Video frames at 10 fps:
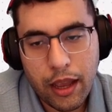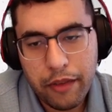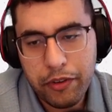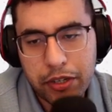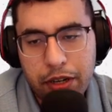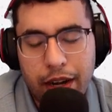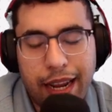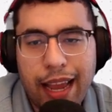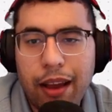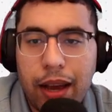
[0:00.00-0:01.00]
If you're
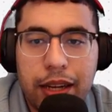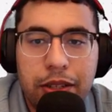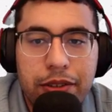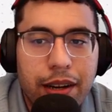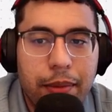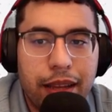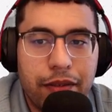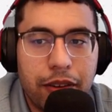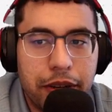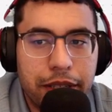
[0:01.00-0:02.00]
starting out, I just
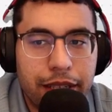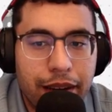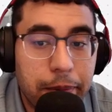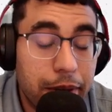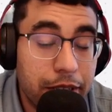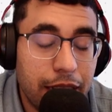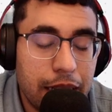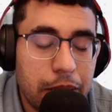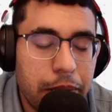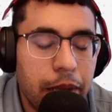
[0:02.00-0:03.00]
recommend focusing on one
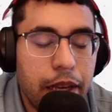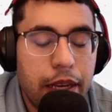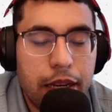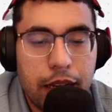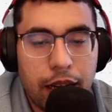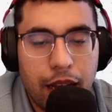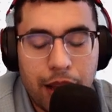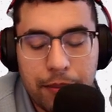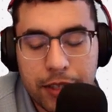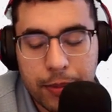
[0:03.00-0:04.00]
channel.
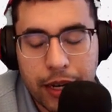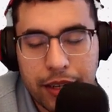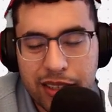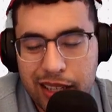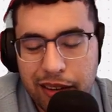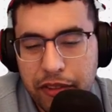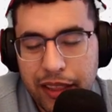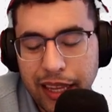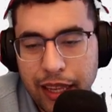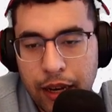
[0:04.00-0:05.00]
Spreading yourself
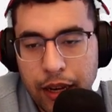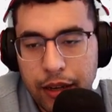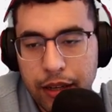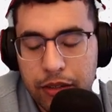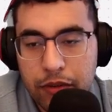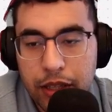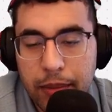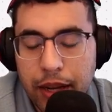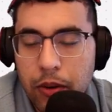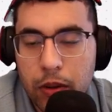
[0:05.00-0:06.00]
thin doesn't really
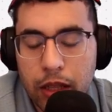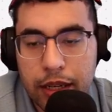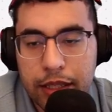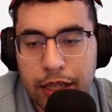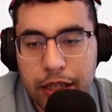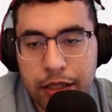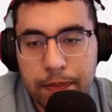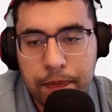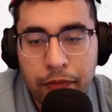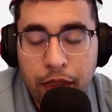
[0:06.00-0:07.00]
make a whole lot of sense.
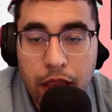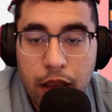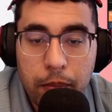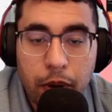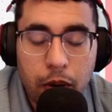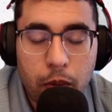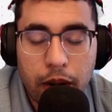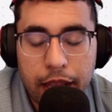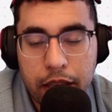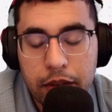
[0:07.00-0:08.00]
But
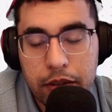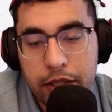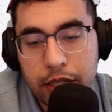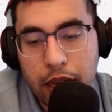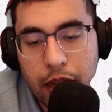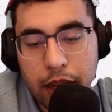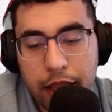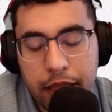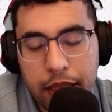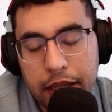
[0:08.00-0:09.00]
what I use
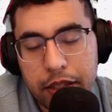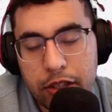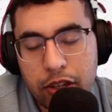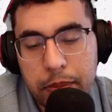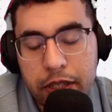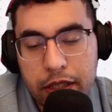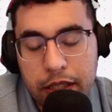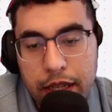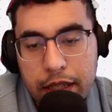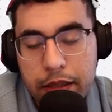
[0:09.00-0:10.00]
in these
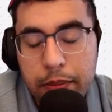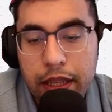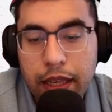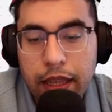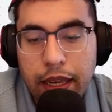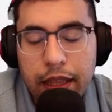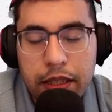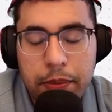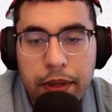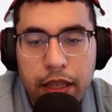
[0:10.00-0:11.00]
descriptions is a bit.ly link, and
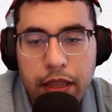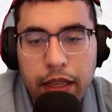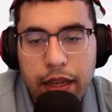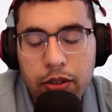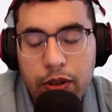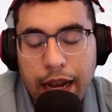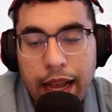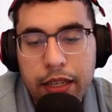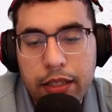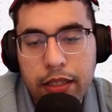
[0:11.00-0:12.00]
this bit.ly link
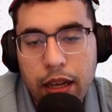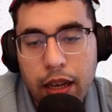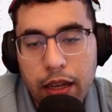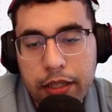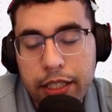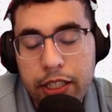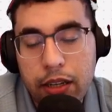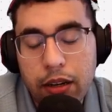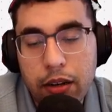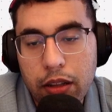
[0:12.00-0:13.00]
tracks
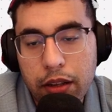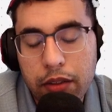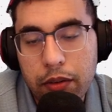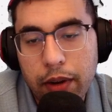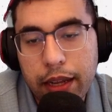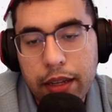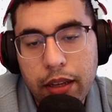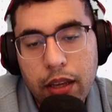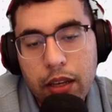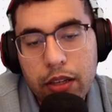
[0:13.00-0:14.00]
CTR, click-through rate.
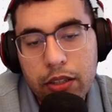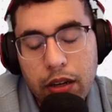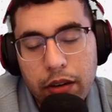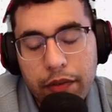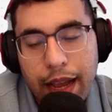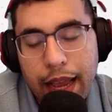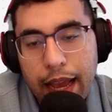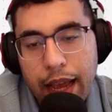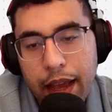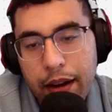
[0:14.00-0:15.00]
So if I
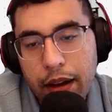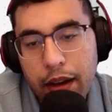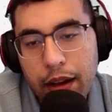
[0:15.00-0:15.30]
had,